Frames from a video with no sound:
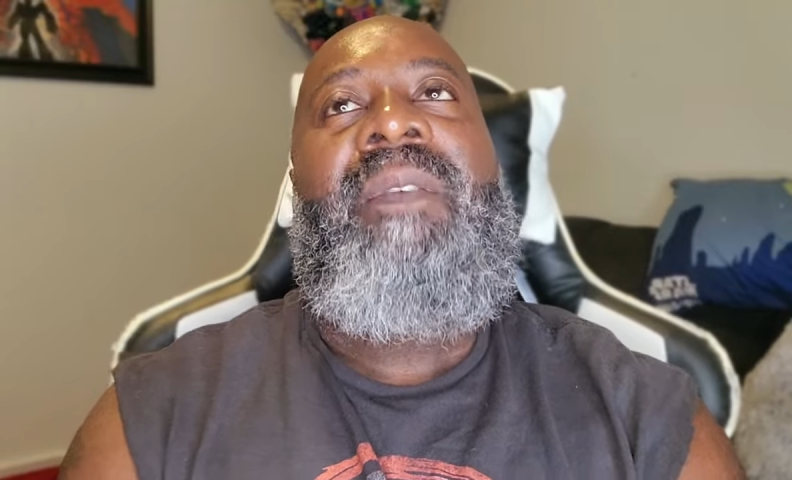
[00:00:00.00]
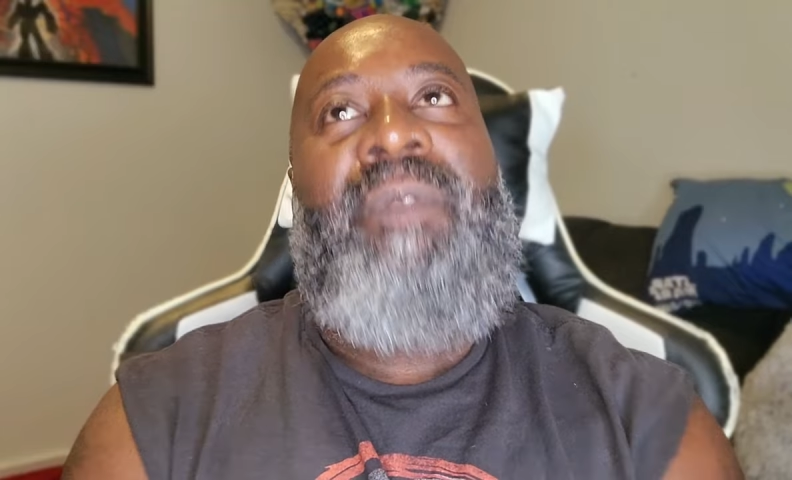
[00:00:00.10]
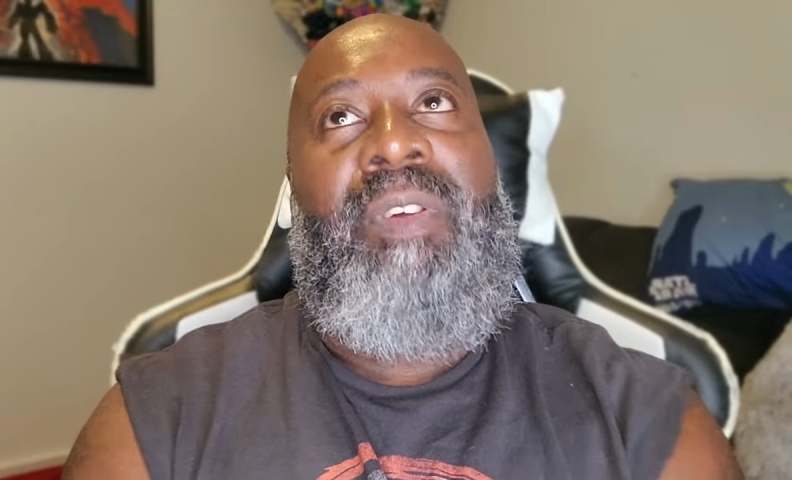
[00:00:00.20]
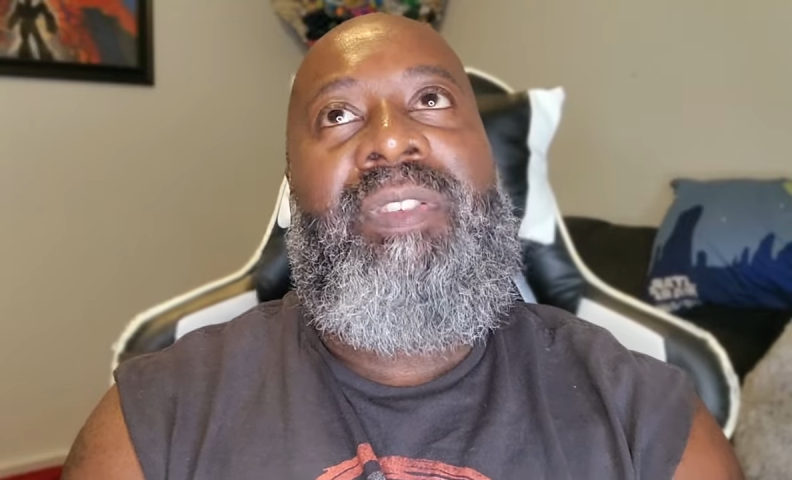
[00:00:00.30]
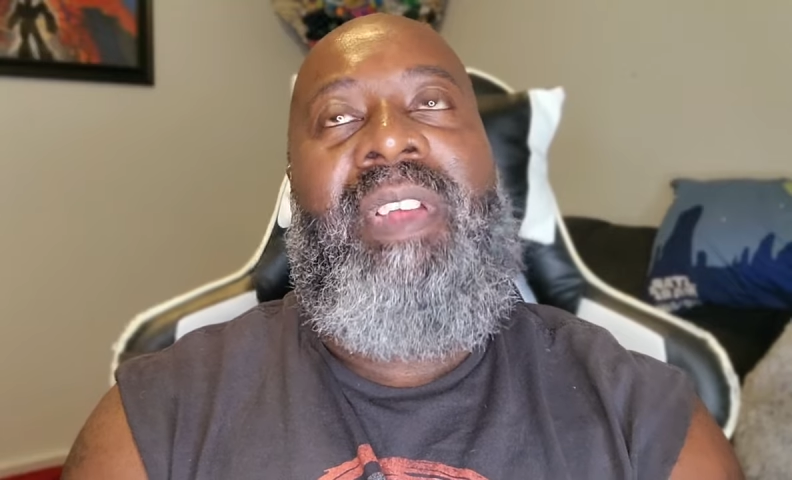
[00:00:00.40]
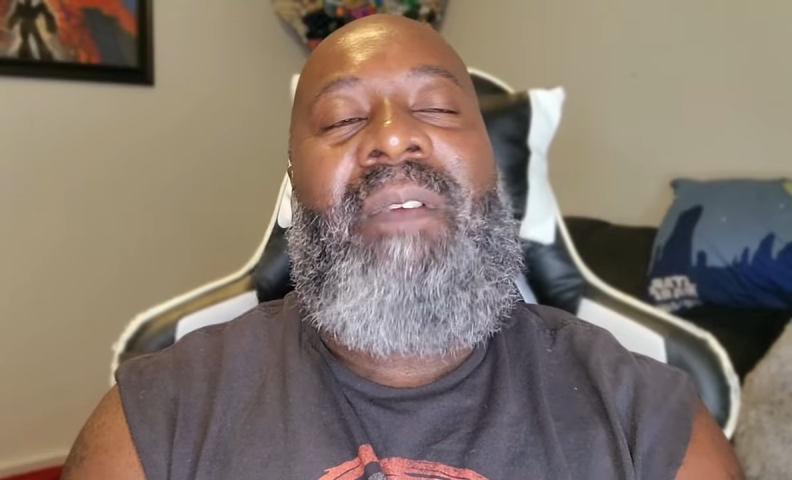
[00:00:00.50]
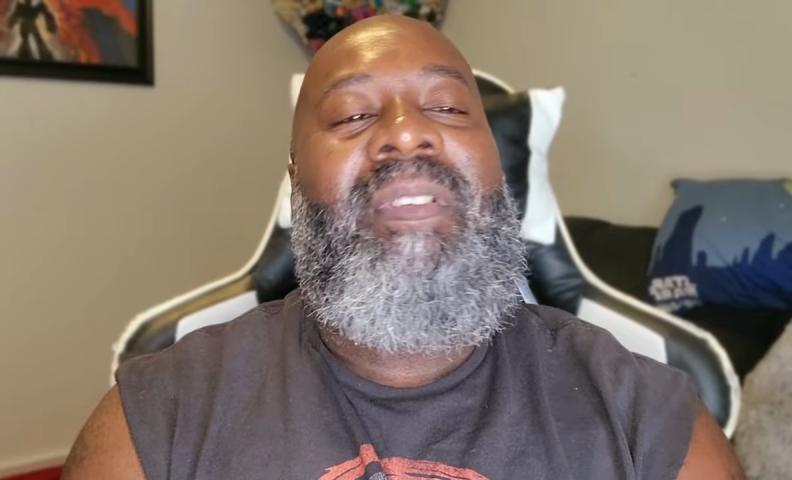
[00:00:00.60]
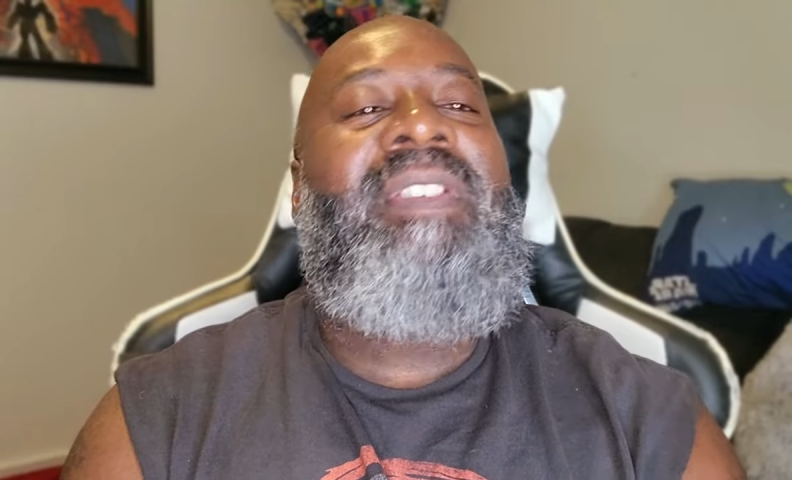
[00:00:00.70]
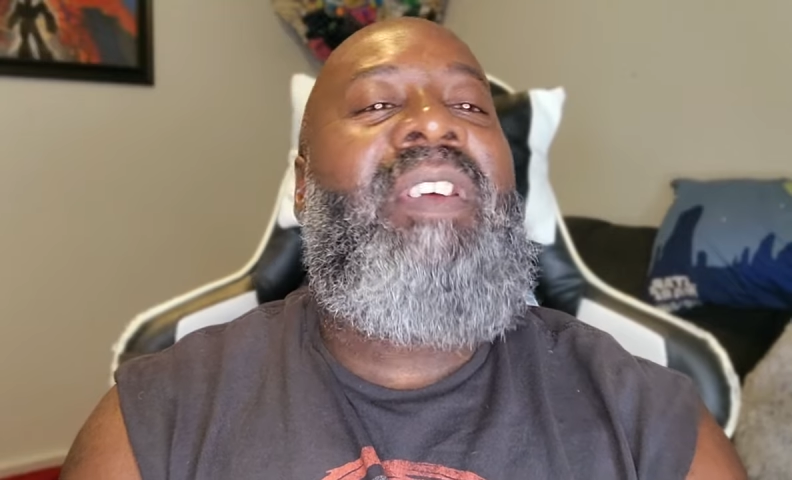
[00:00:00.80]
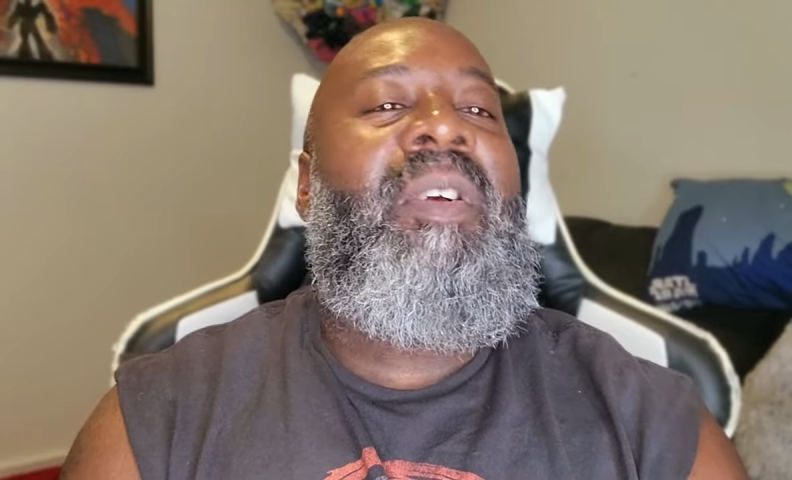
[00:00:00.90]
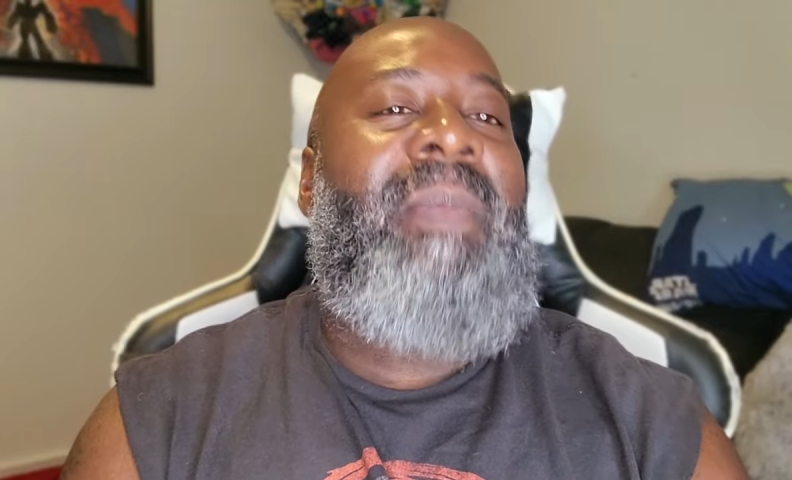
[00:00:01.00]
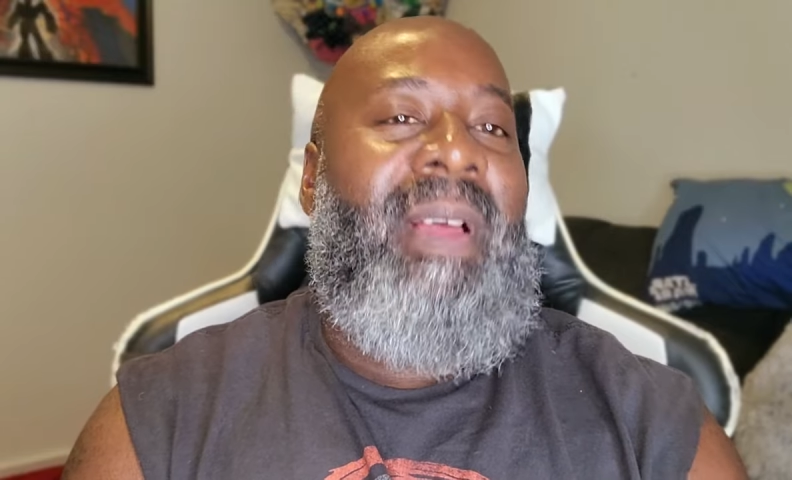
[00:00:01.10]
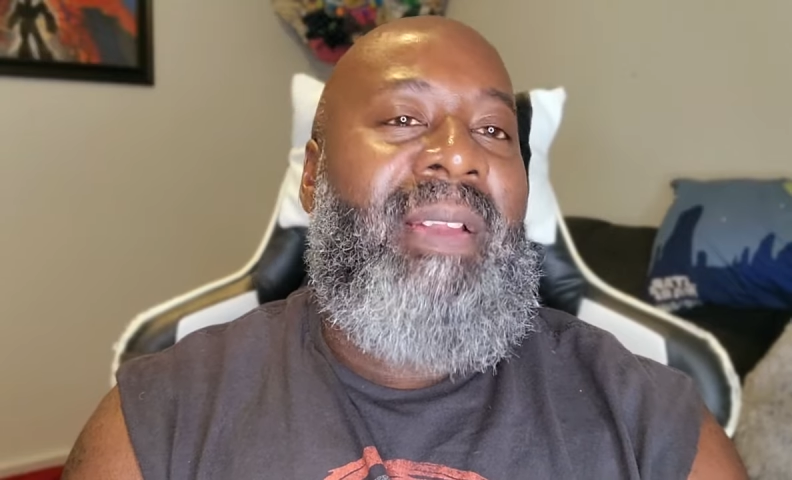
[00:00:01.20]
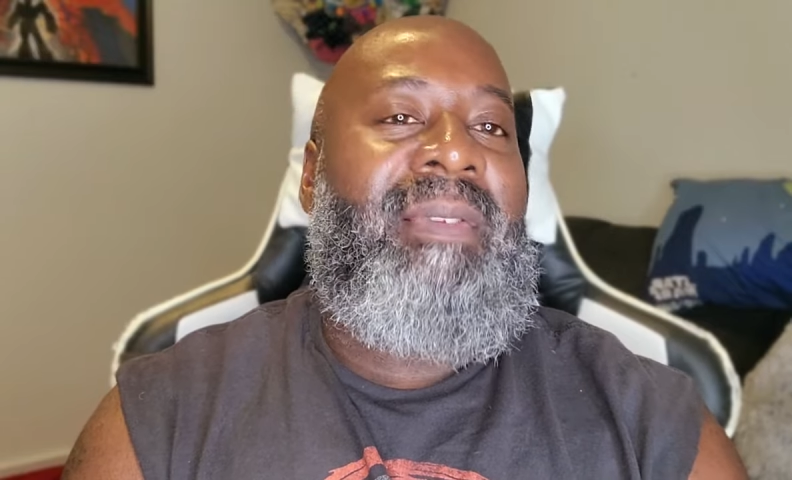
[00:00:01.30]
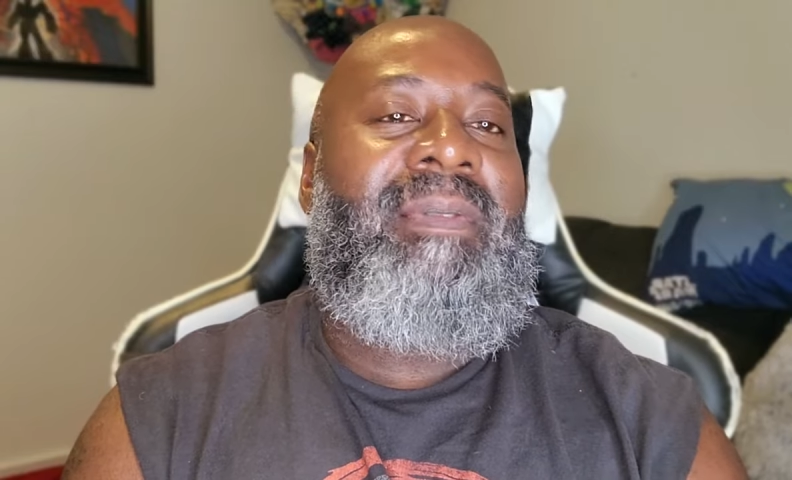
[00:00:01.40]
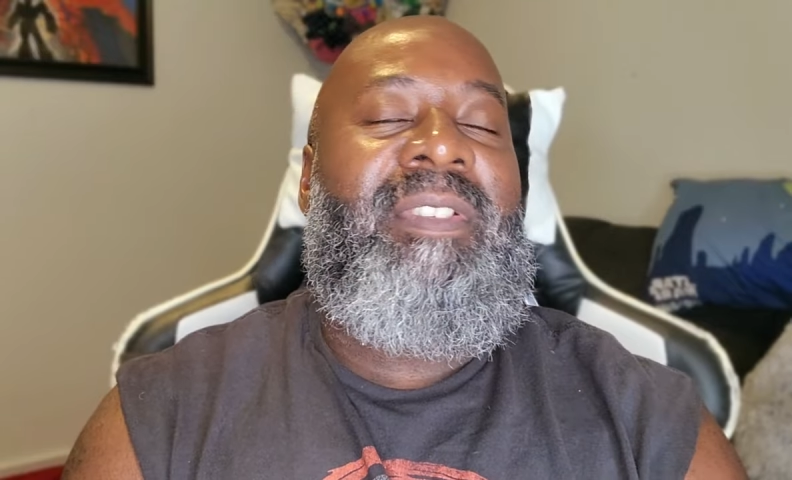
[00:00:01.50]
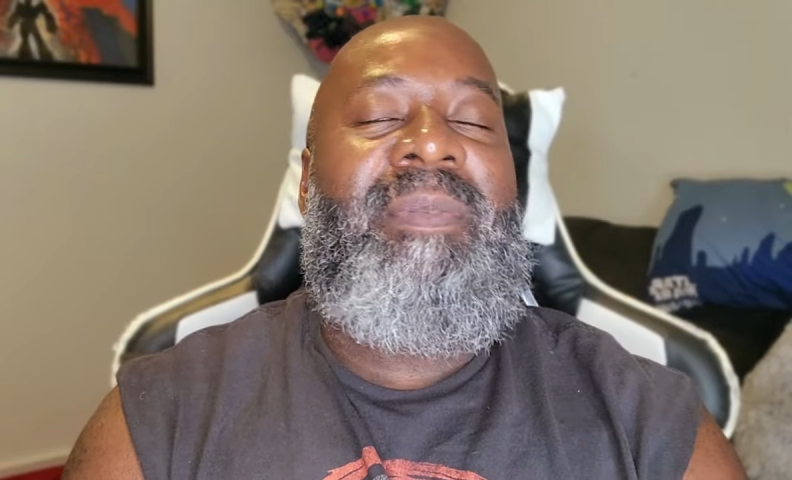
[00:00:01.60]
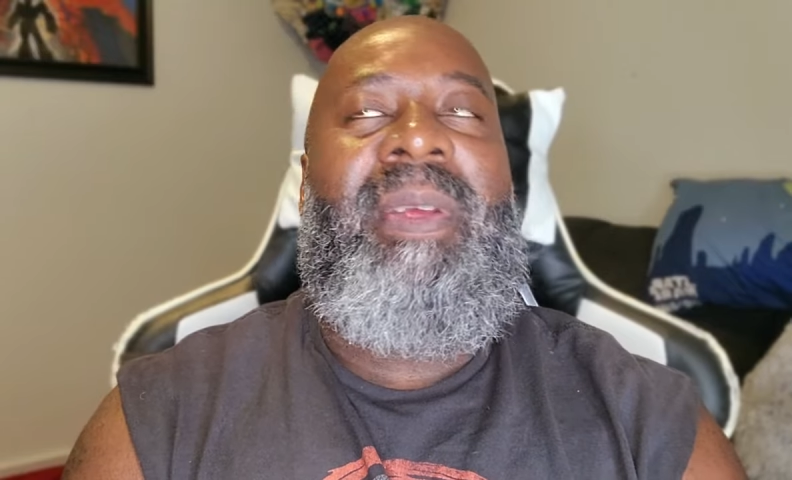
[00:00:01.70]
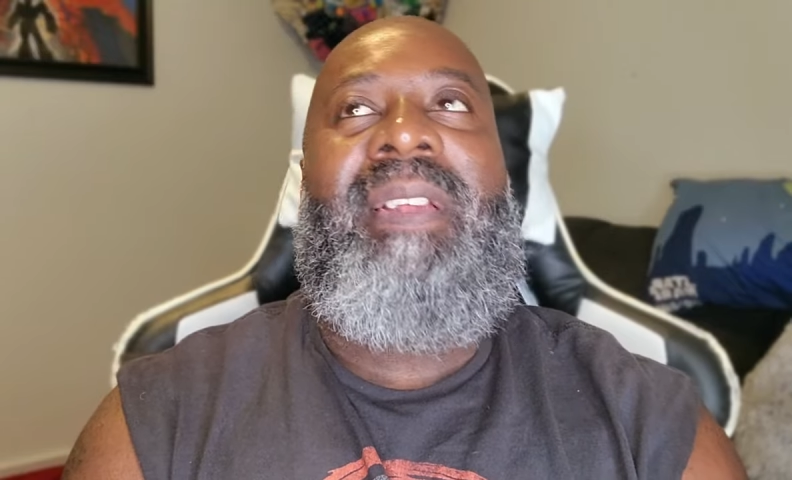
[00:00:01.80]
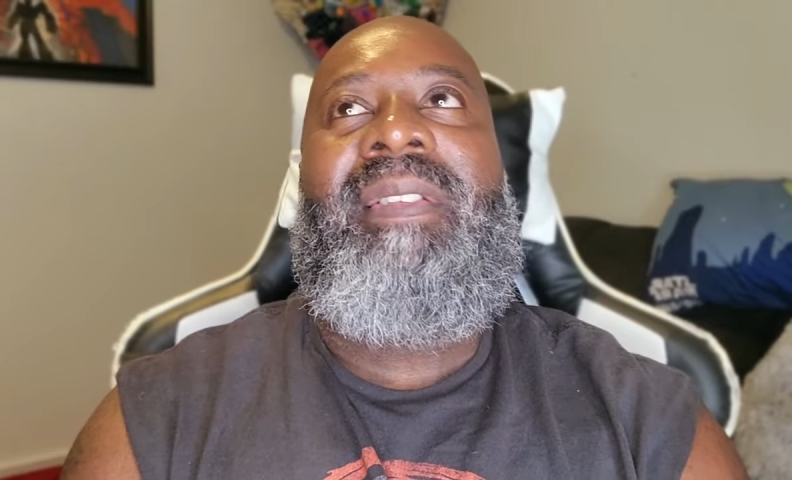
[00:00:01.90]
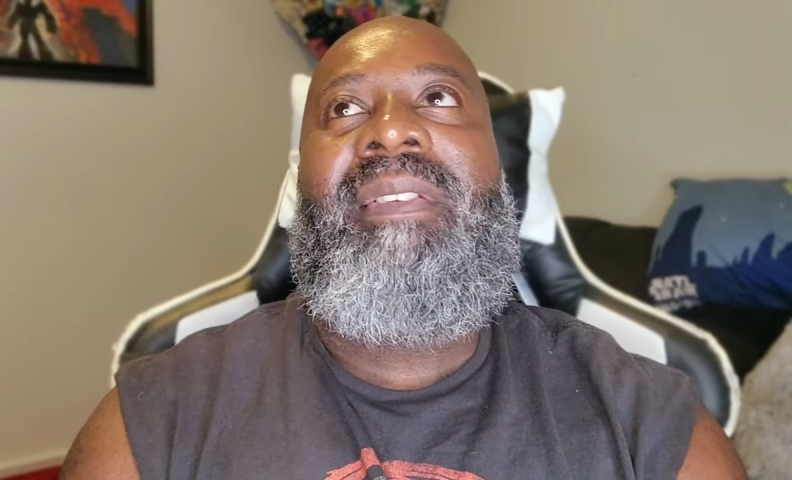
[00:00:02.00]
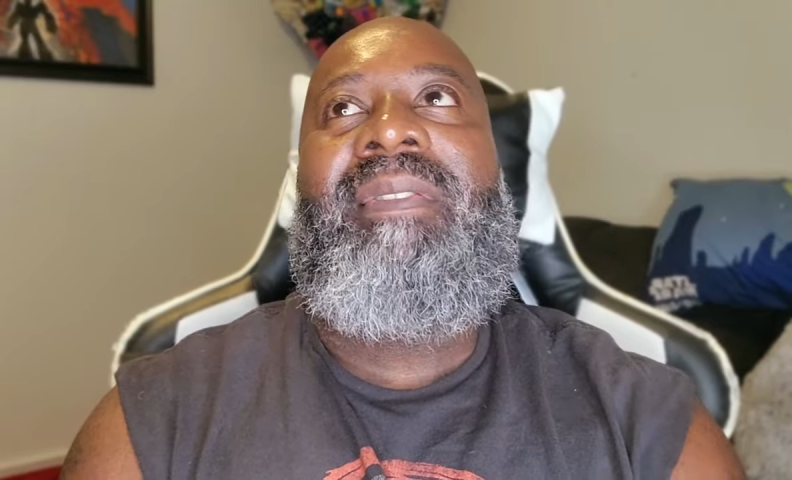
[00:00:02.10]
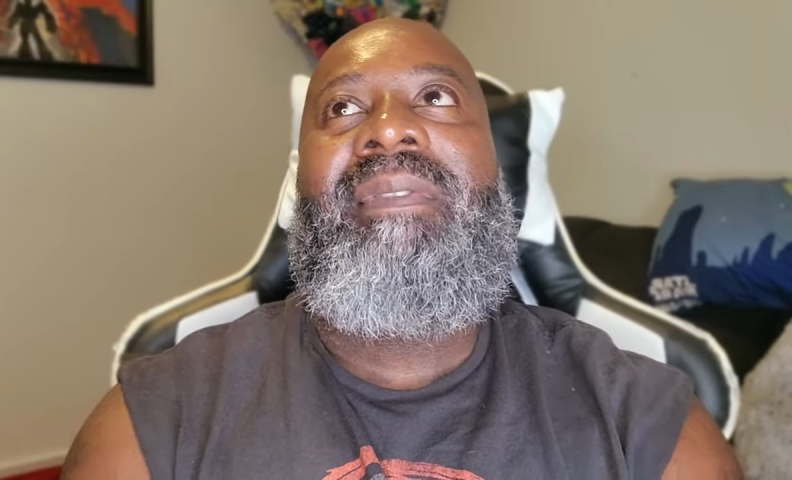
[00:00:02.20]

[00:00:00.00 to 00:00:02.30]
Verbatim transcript: First off, let's talk about Smith,